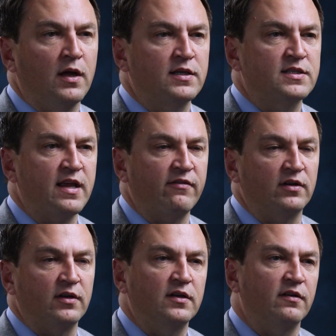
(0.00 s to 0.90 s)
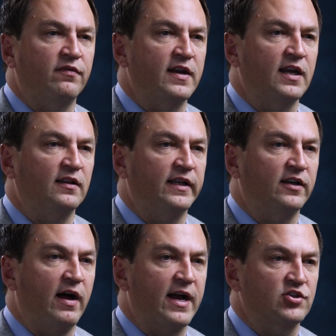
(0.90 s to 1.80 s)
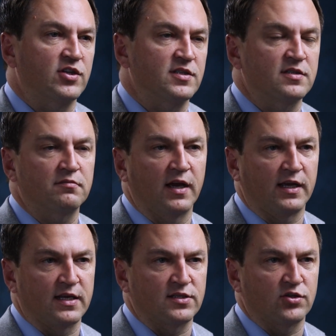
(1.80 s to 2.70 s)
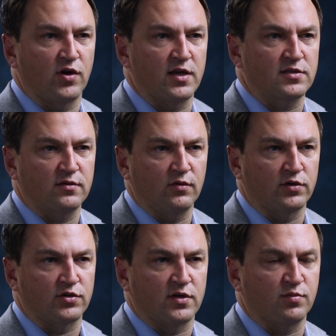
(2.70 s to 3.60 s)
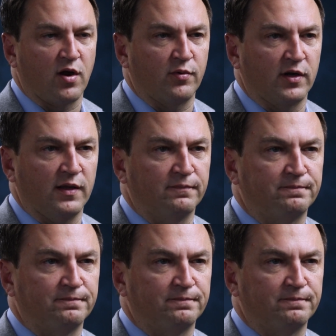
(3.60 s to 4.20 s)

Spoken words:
and 7, defending legal actions against the trust or trust property.